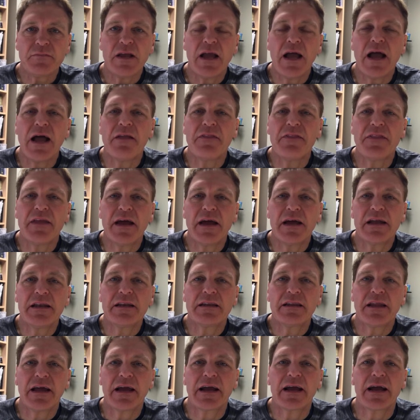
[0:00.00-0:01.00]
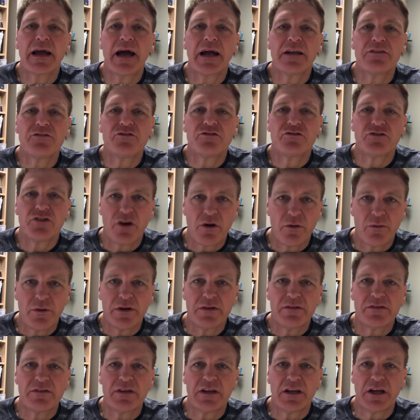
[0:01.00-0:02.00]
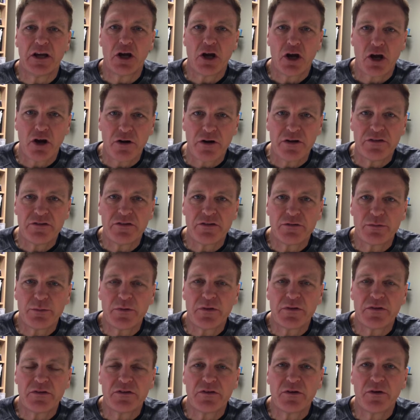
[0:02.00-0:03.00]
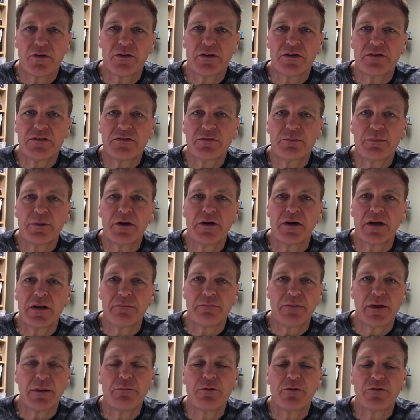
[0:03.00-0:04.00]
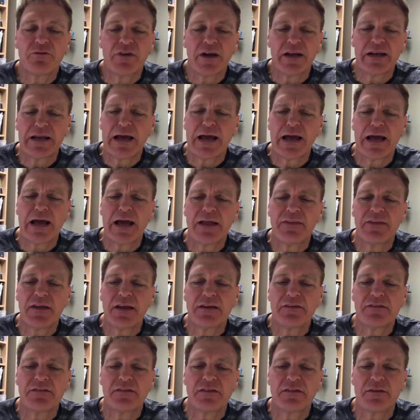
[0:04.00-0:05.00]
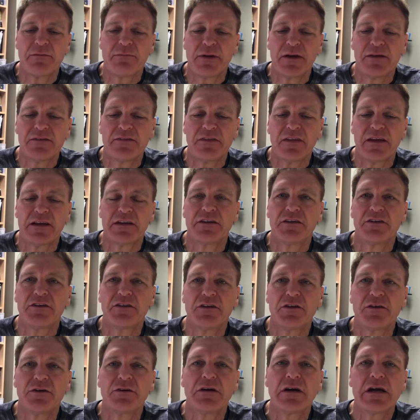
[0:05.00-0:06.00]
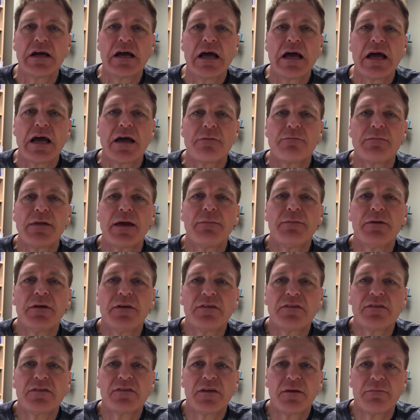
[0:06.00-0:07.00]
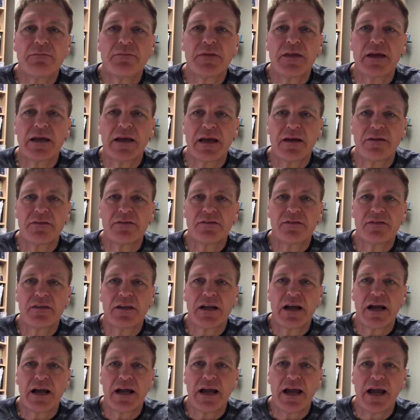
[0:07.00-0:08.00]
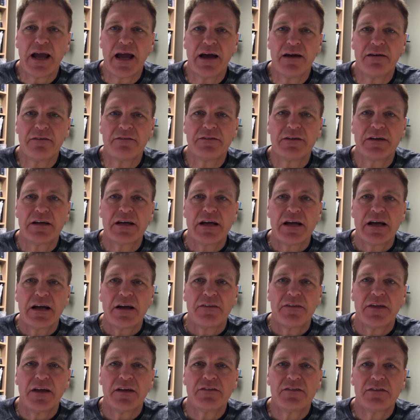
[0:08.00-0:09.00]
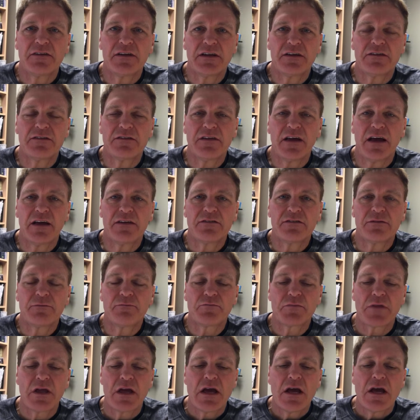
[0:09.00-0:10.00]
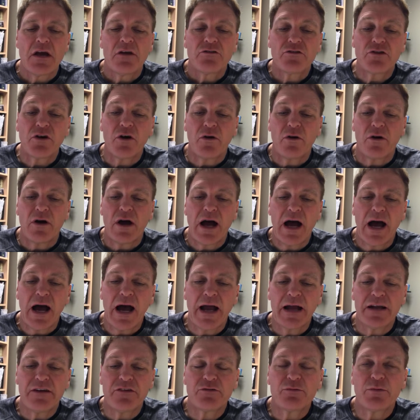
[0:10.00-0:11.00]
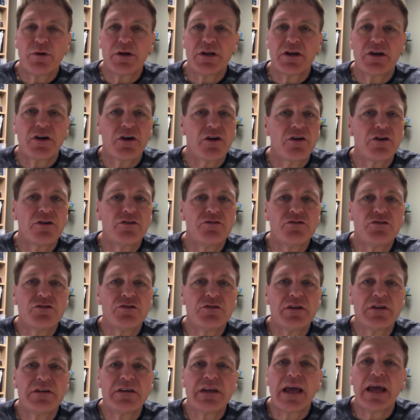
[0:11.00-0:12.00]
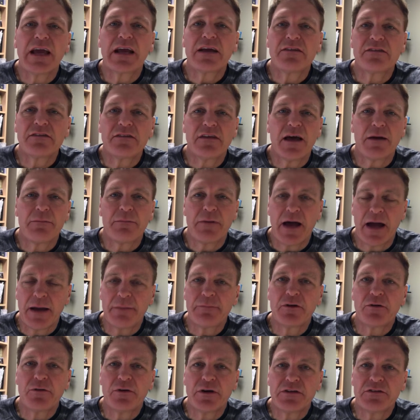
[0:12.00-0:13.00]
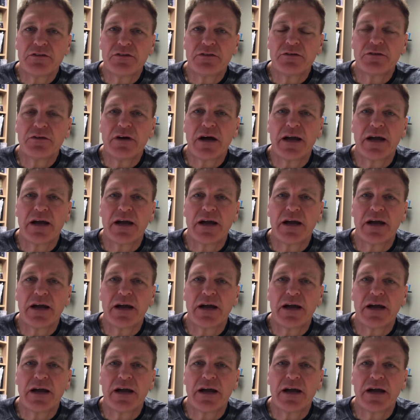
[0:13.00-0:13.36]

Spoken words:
And then let God show us and encourage us with His Holy Spirit. And maybe we'll find, that isn't the best thing to do. Maybe it's something else that I have that's in excess. So I just want to encourage you to take a step. I'm going to.